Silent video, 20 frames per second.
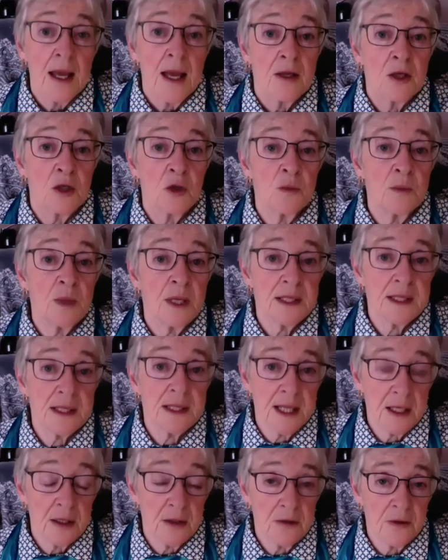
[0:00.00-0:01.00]
Two months
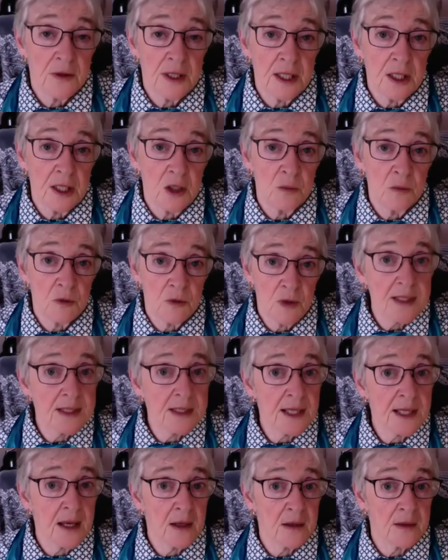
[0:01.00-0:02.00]
later, the Human Rights
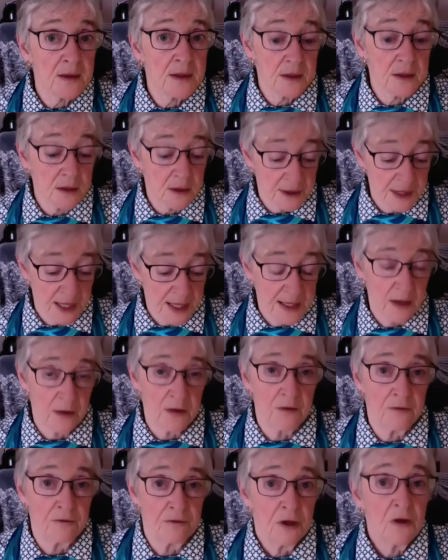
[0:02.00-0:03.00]
Council laid out a
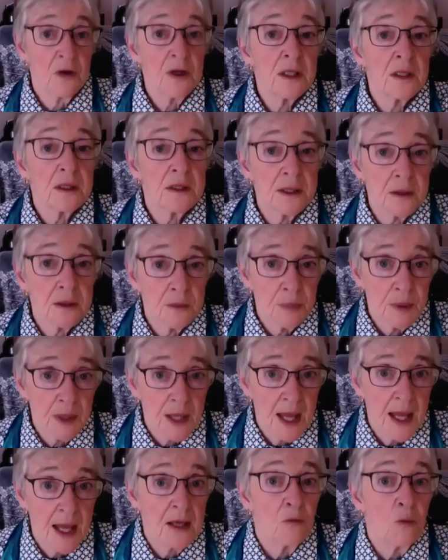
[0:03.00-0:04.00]
very clear
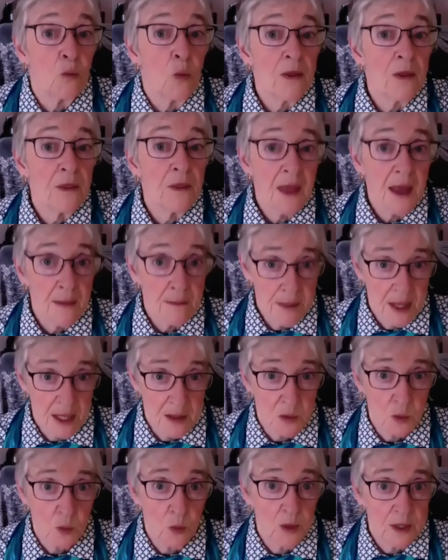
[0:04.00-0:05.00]
plan of what that meant.
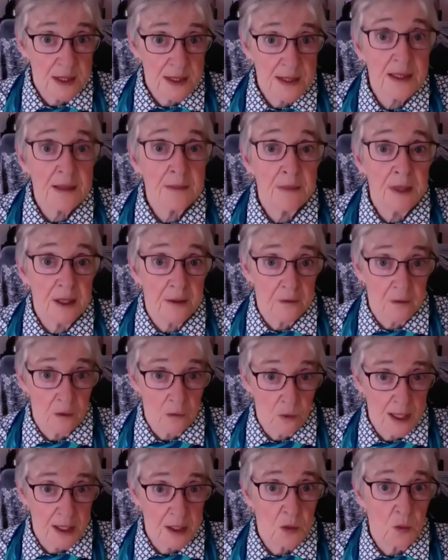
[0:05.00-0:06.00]
What does it mean, the
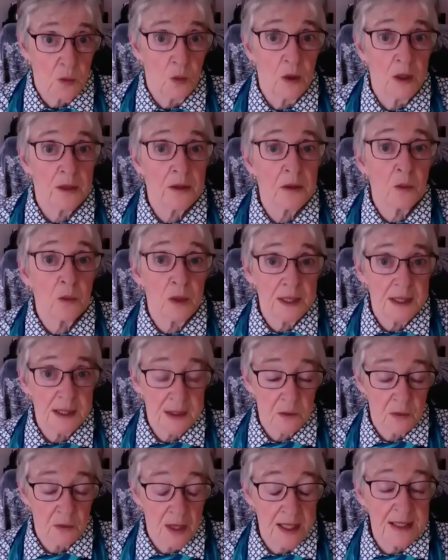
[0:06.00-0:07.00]
right to water? What does the
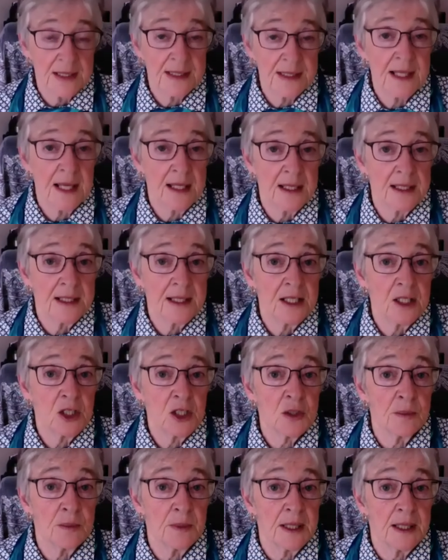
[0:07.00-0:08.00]
right to
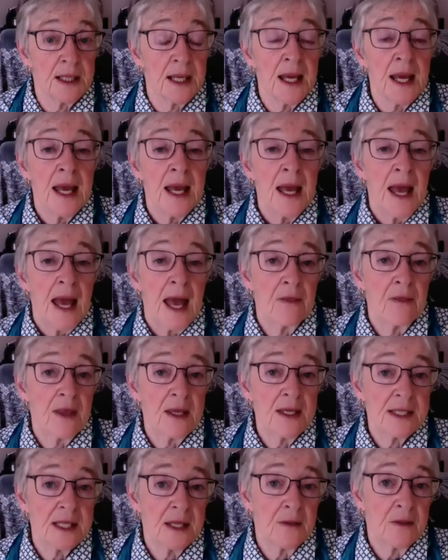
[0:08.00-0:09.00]
sanitation mean? And they
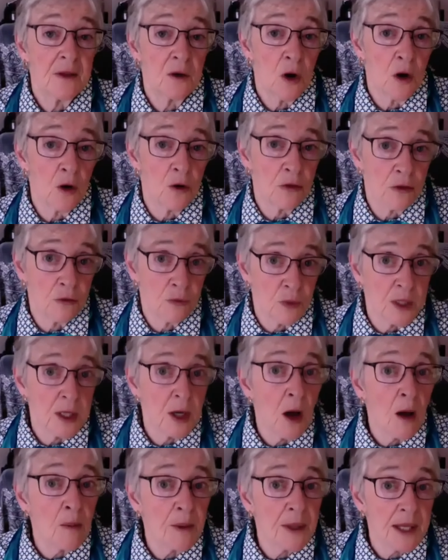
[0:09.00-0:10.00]
said there are three
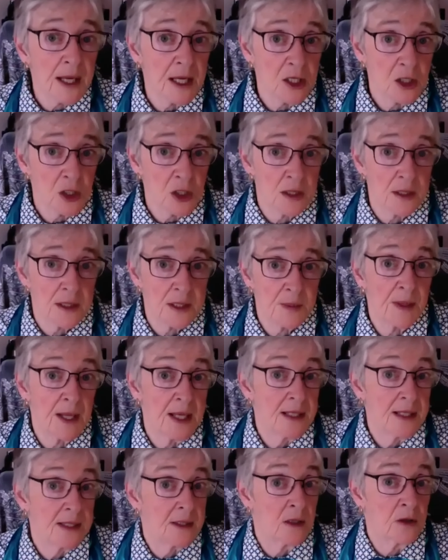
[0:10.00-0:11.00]
obligations
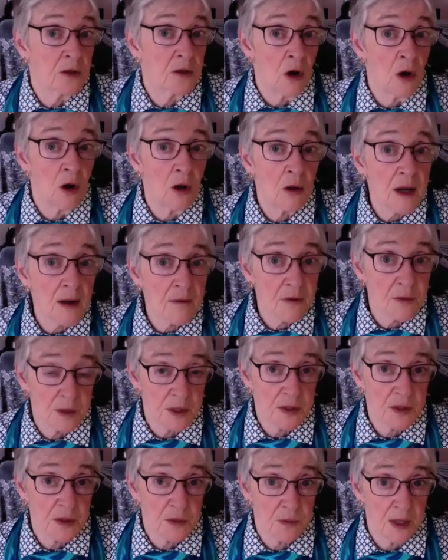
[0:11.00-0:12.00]
placed on all
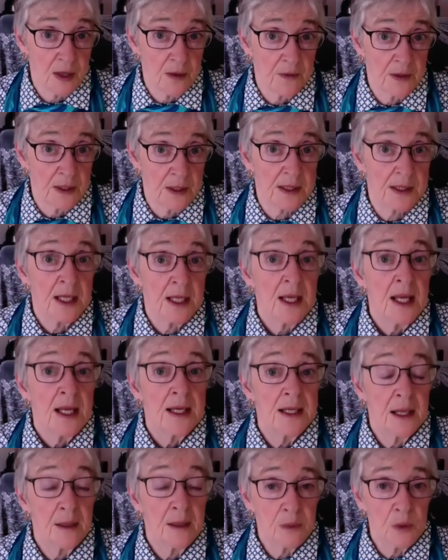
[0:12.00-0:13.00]
governments around this.
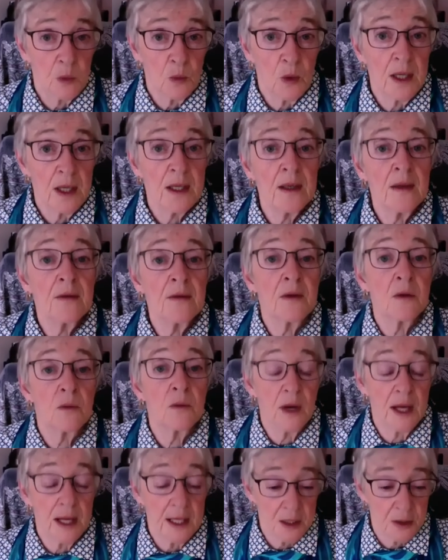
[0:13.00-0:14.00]
Number one, the
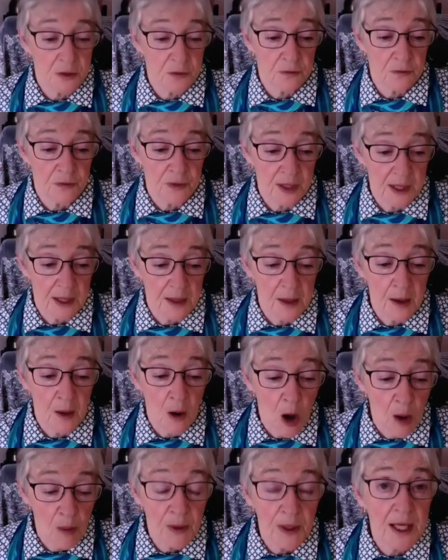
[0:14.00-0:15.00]
right to the
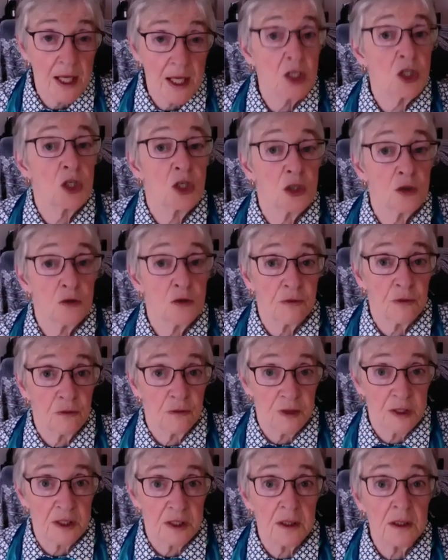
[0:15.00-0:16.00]
obligation to
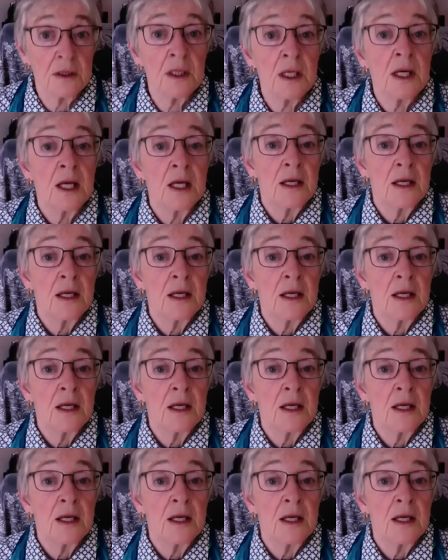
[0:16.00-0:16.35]
fulfill.